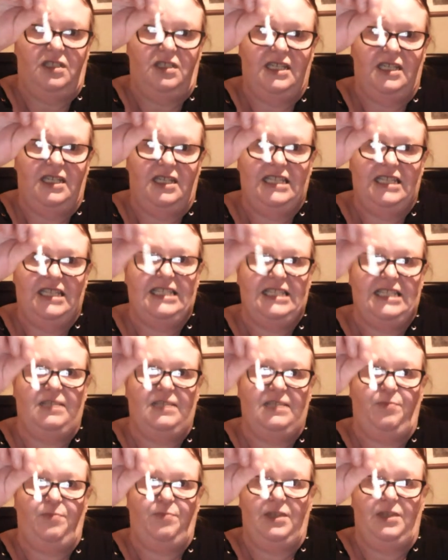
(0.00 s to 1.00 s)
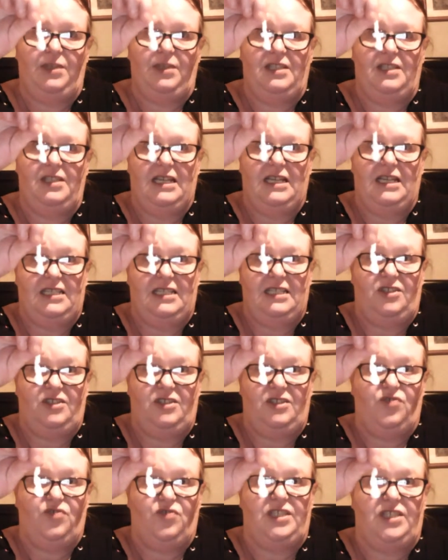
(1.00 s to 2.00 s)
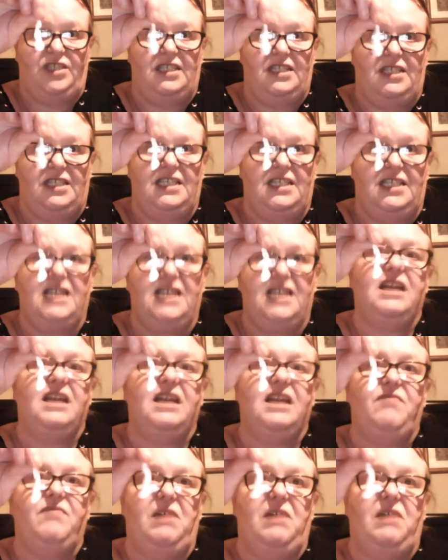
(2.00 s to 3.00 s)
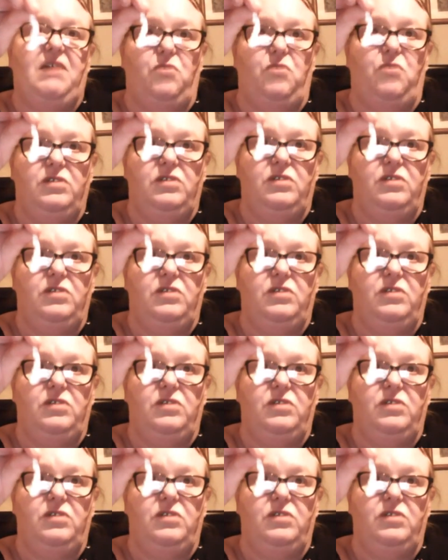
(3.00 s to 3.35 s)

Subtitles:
I says to Chris, I says he can have that one.